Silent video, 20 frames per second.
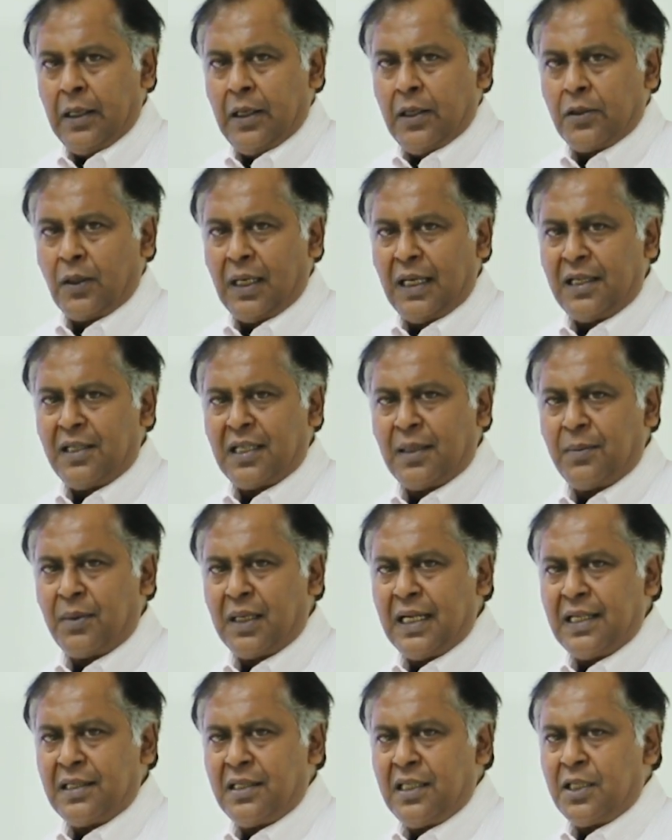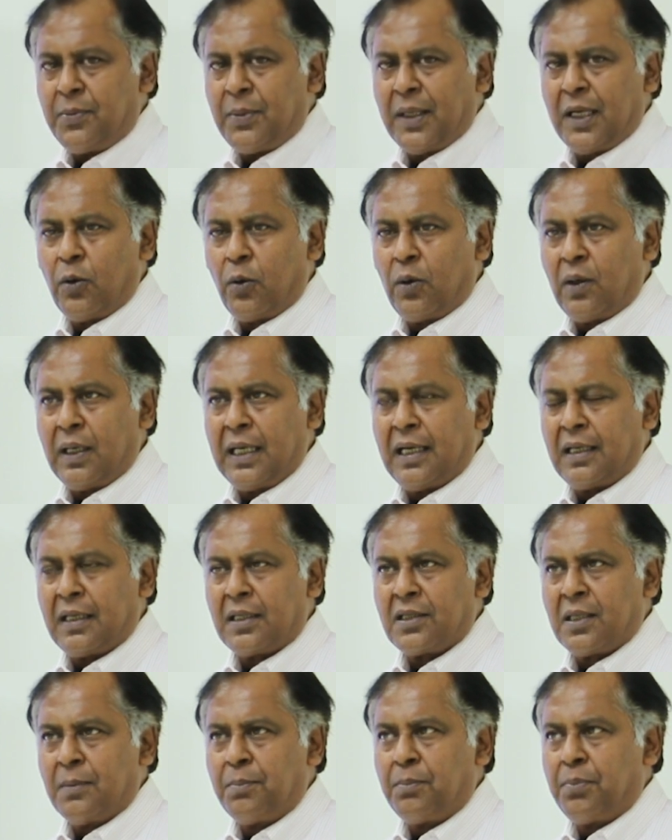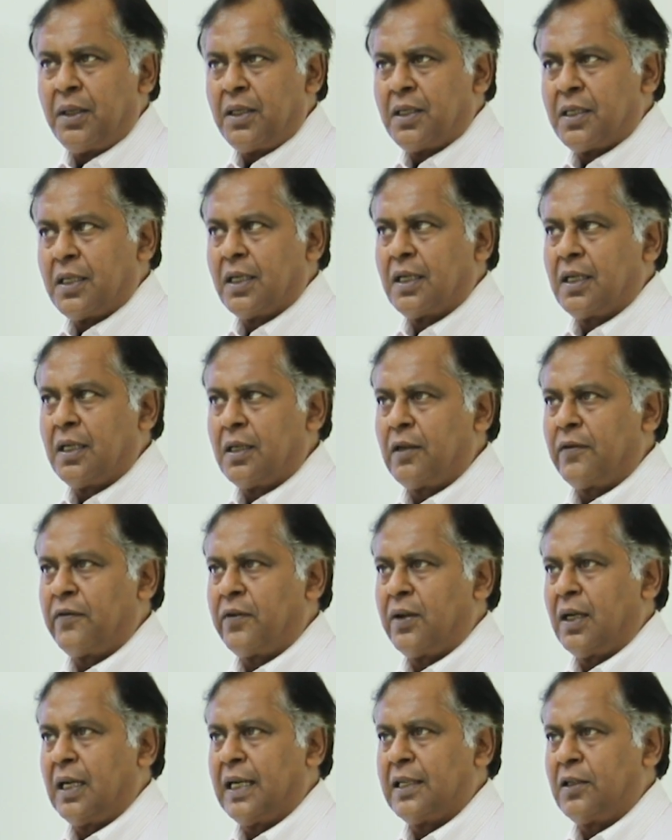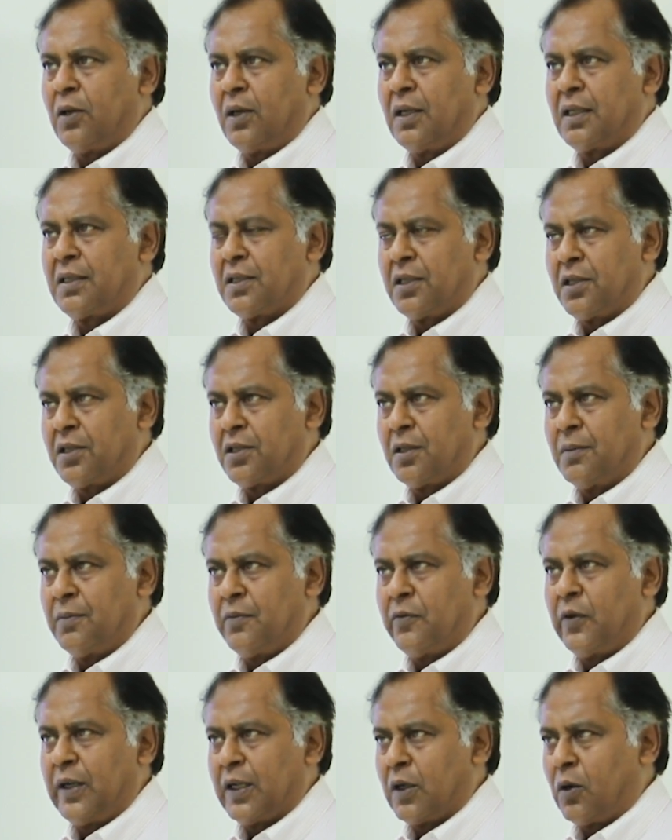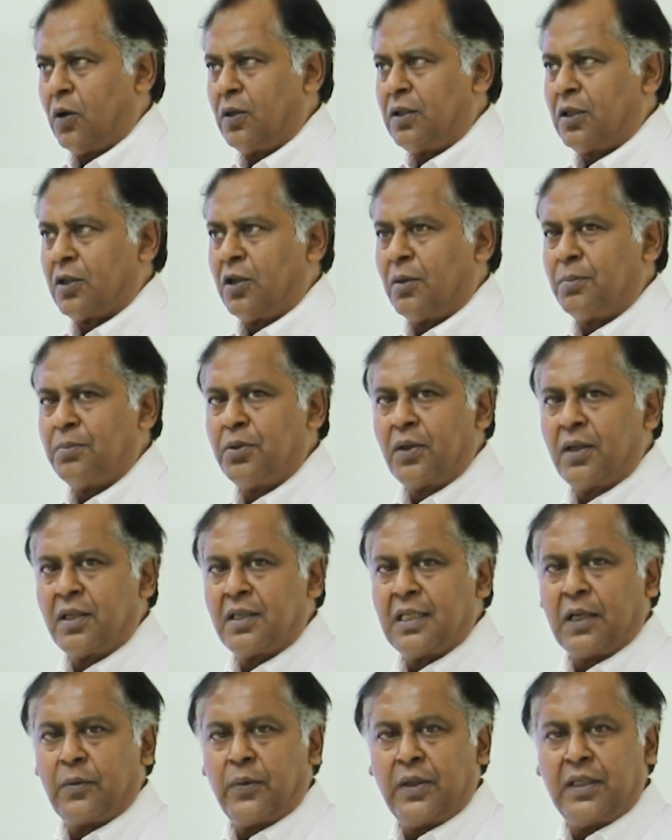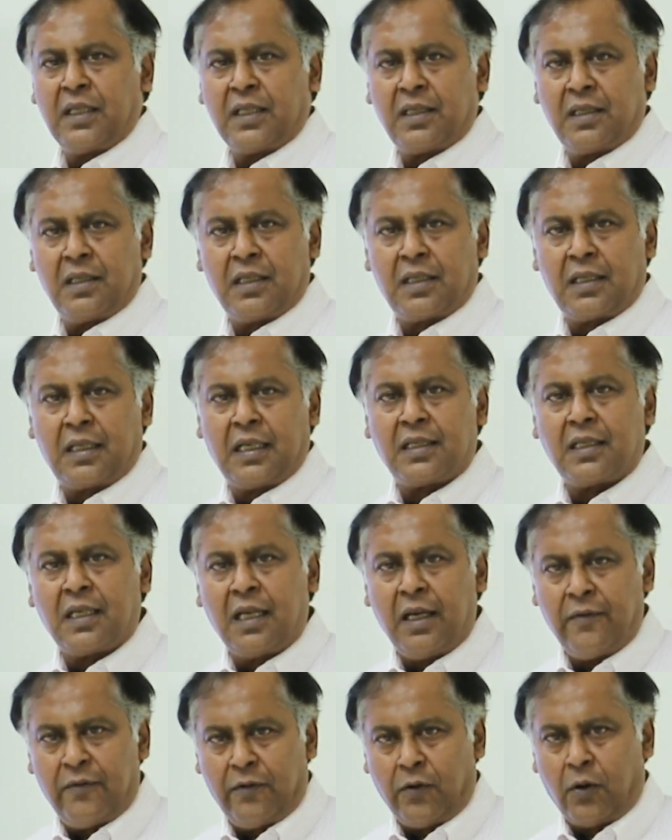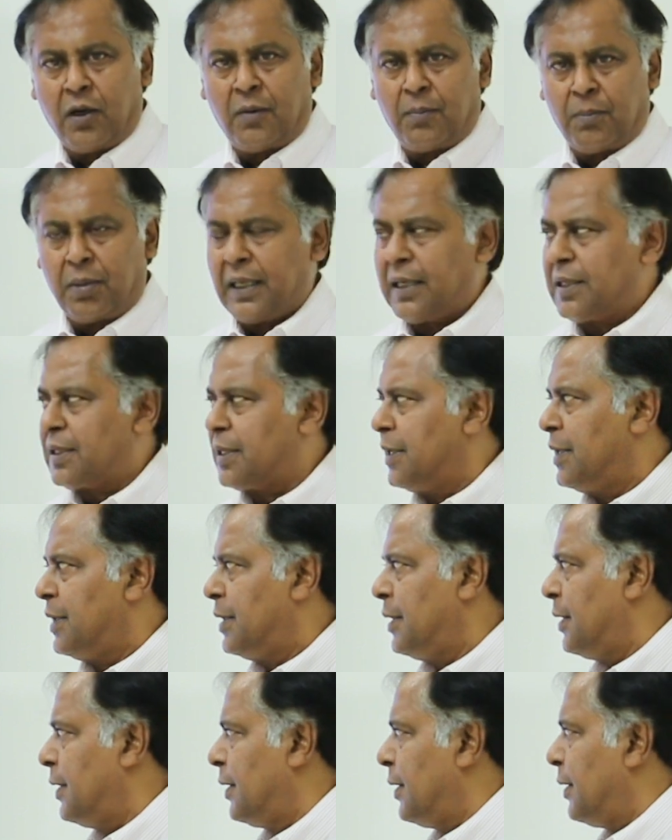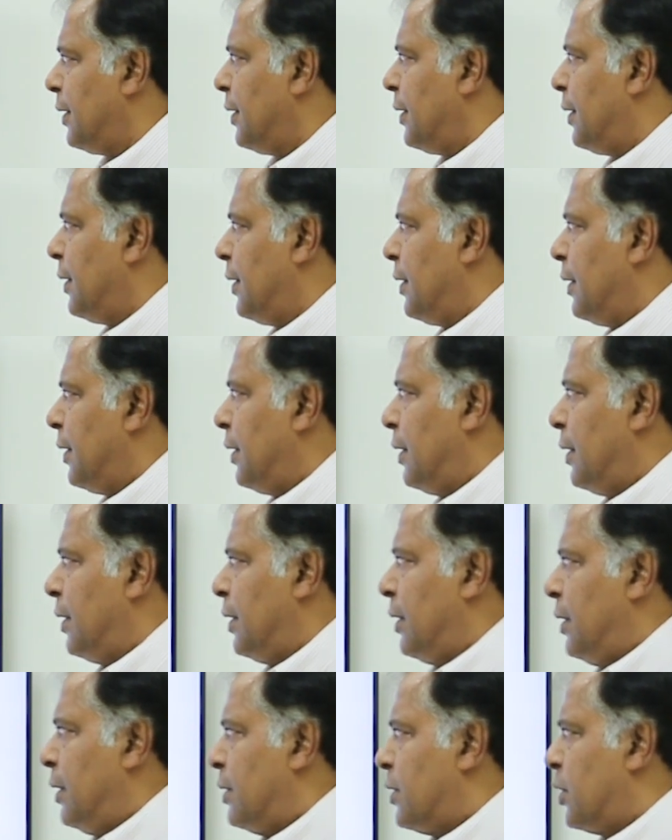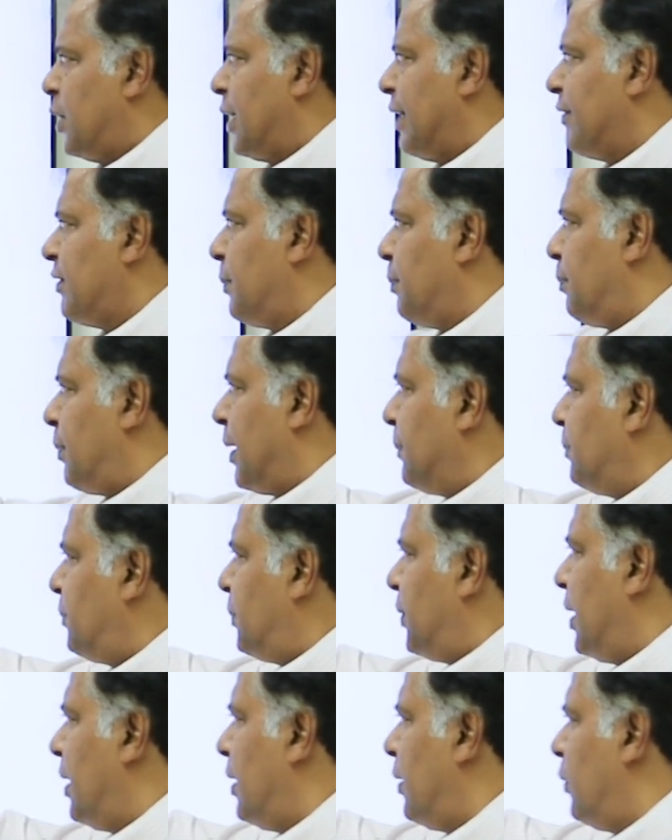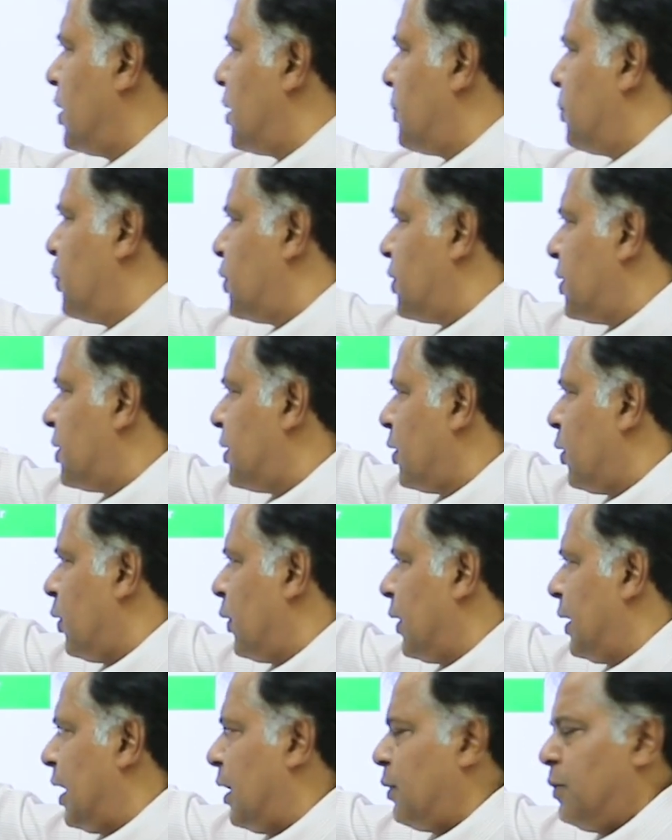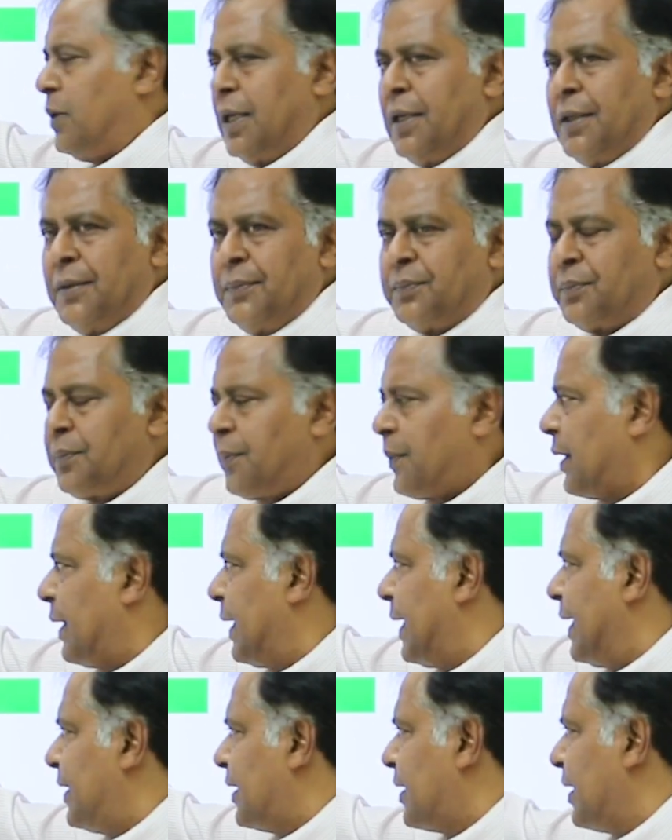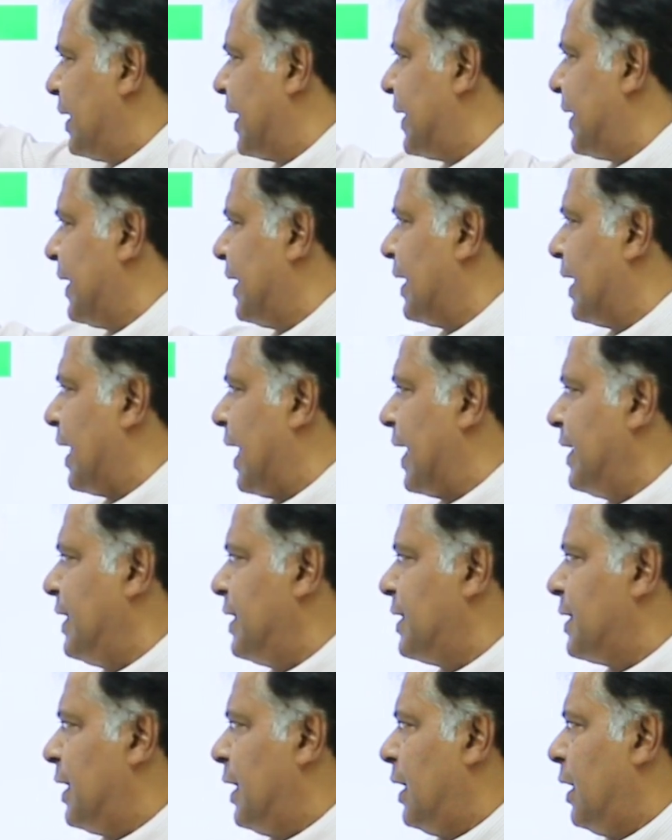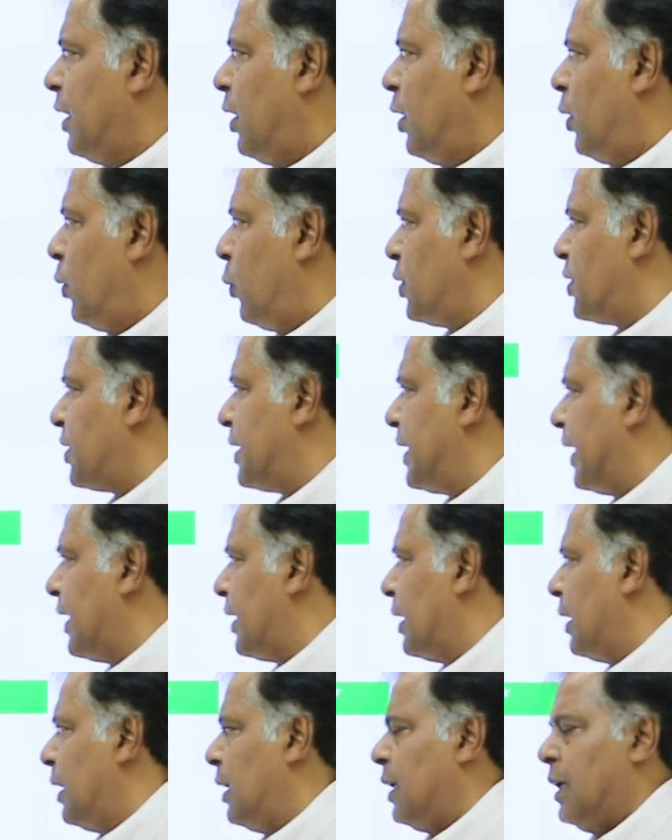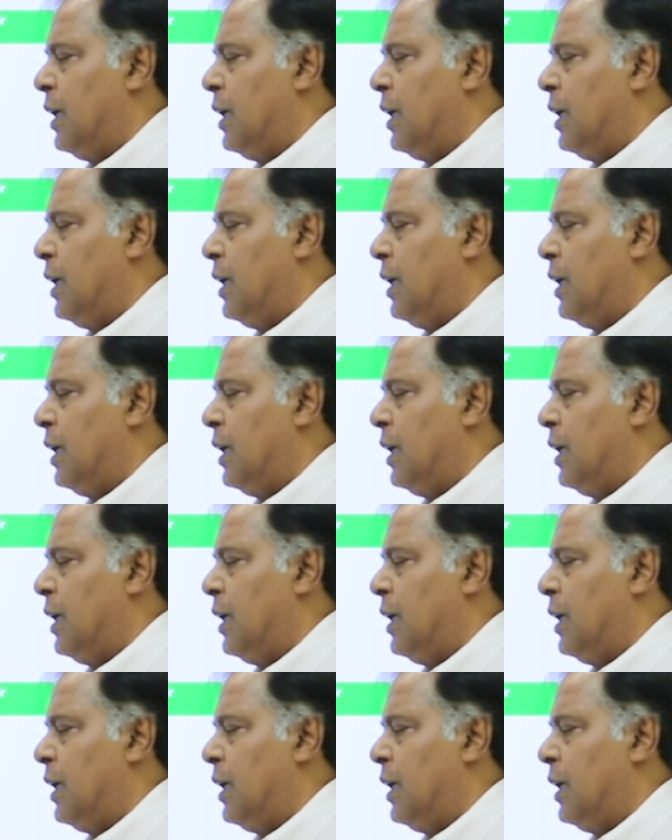So let's summarize this by looking at a simple circuit of a hydraulic system where all the components that we just discussed fall in place. So you have a pump which pushes the oil out, and the connecting lines which take